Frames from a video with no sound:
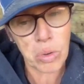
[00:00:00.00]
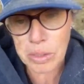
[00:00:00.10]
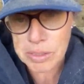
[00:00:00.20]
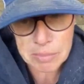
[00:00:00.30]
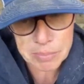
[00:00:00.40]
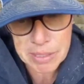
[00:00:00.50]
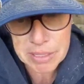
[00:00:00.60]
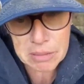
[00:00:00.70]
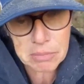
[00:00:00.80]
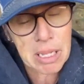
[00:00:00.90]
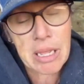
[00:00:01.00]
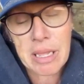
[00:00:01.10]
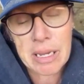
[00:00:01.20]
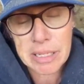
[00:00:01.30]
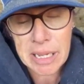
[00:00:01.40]
or something
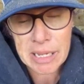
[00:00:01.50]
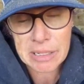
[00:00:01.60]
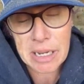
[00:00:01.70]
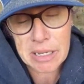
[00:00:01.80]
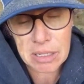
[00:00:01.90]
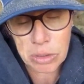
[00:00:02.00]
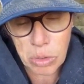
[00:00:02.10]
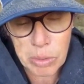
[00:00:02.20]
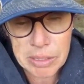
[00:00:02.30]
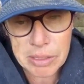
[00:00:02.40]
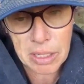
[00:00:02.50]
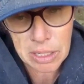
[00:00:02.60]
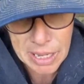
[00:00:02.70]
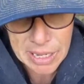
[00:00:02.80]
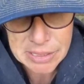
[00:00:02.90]
and can't go in
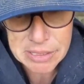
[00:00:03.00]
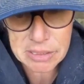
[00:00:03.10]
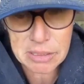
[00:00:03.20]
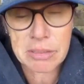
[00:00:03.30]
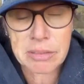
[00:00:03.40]
class,